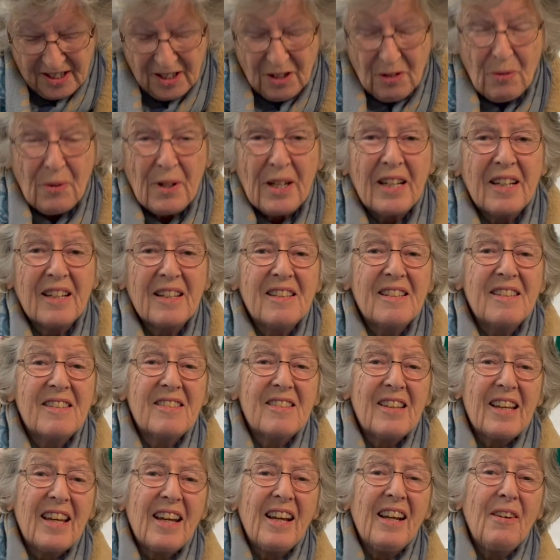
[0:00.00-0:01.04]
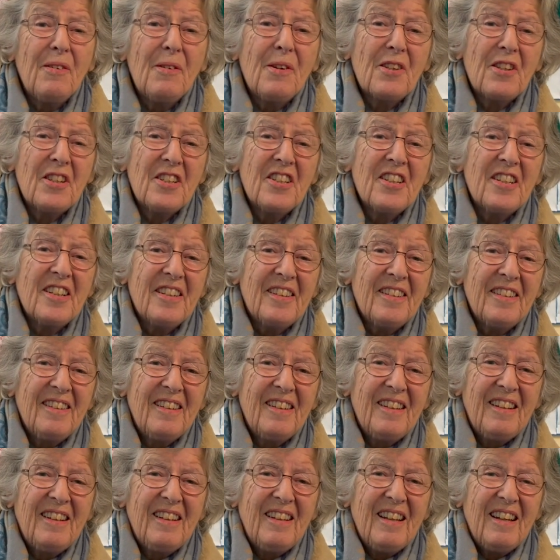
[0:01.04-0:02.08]
And we can sing with her,
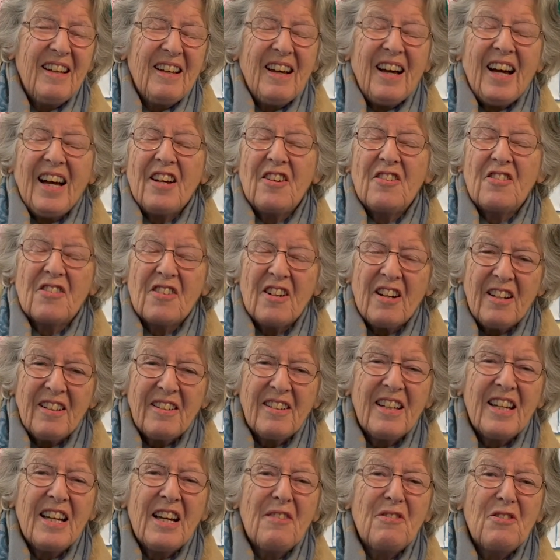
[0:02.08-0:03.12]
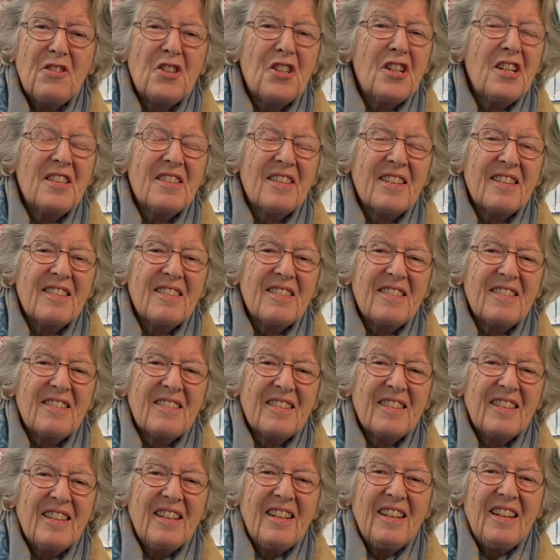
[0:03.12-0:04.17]
"I'd rather have Jesus